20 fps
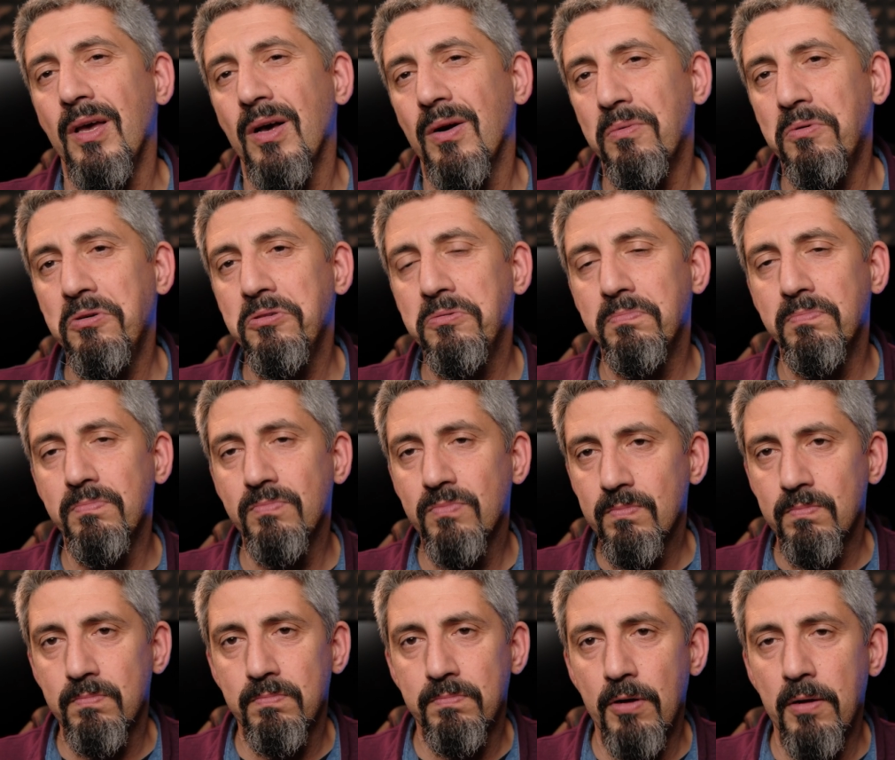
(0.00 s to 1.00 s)
would
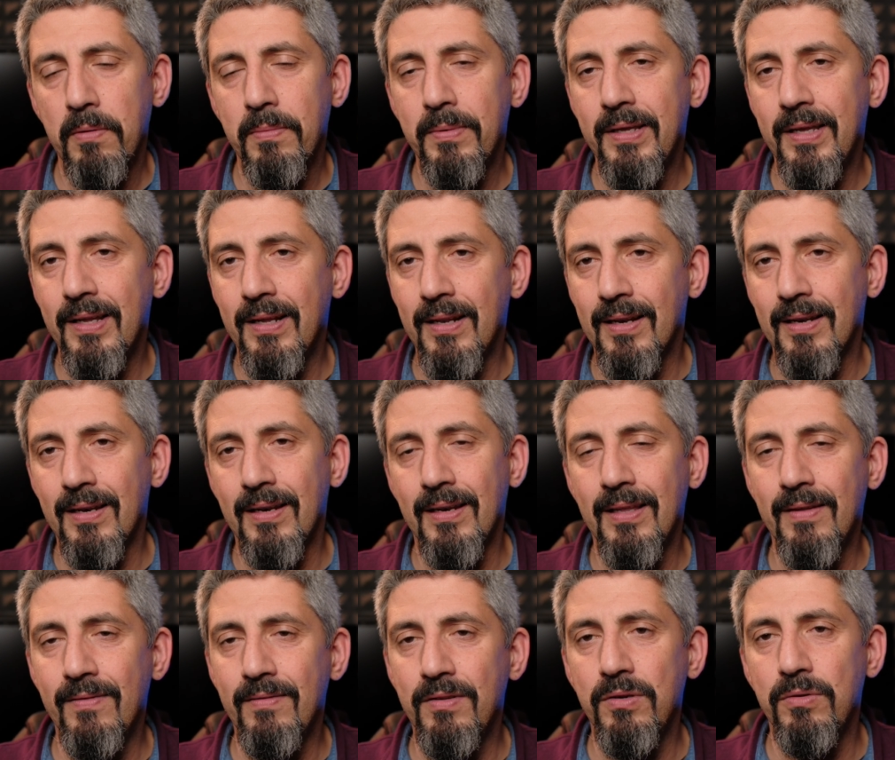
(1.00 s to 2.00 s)
probably
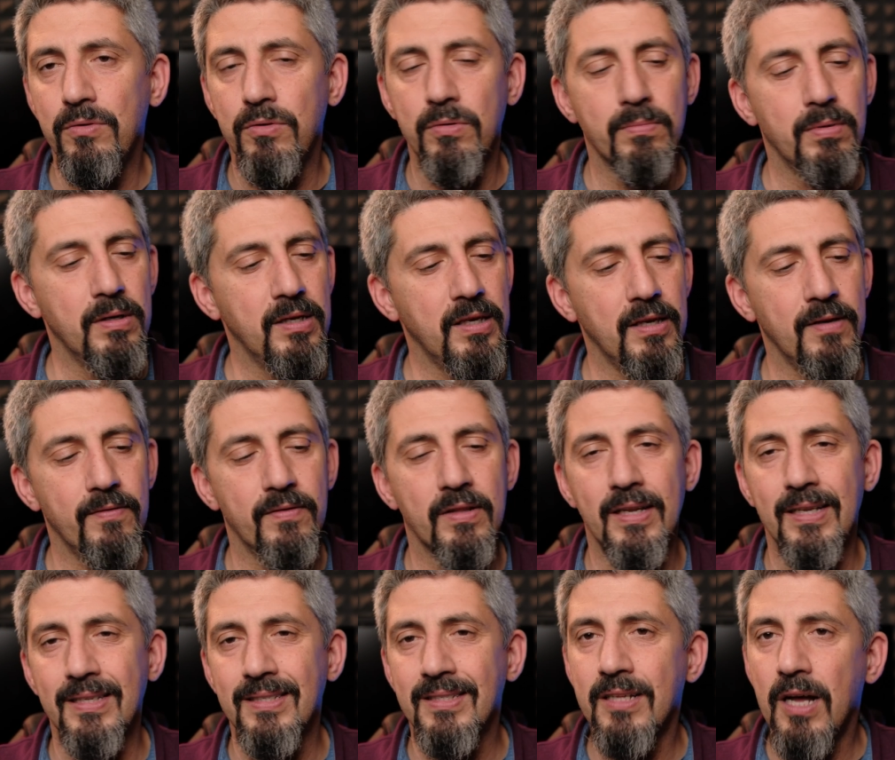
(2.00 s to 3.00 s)
lead you to believe that
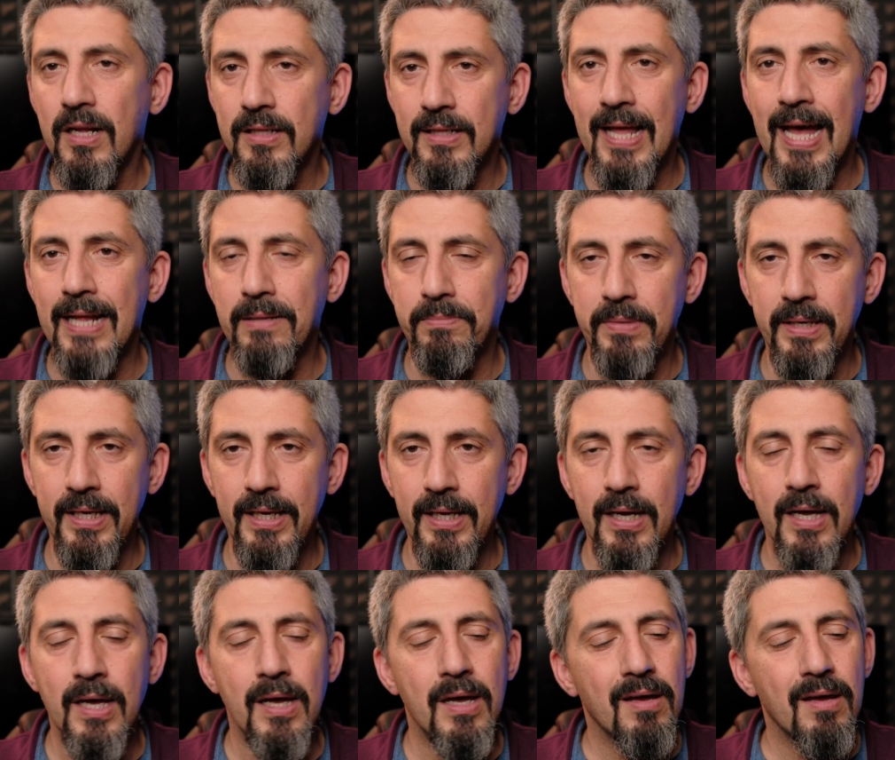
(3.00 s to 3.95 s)
it's not that big.